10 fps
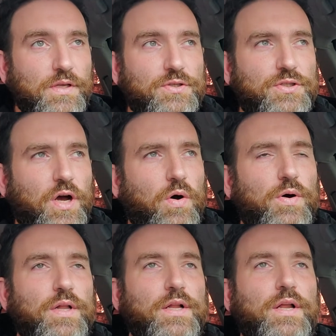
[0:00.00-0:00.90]

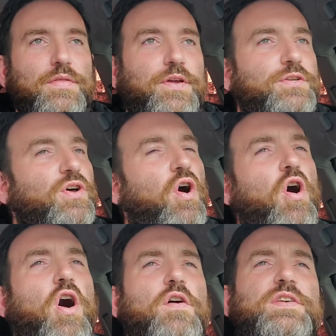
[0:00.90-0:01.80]
So there's
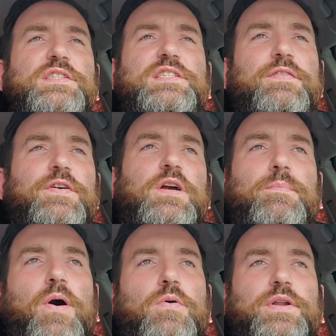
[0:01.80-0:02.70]
all these different
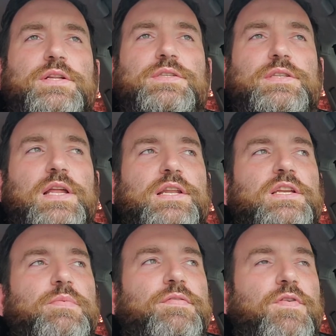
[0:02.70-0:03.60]
components that
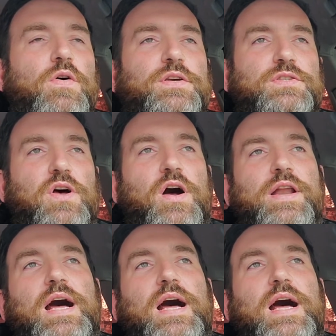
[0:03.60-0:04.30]
need to be focused on,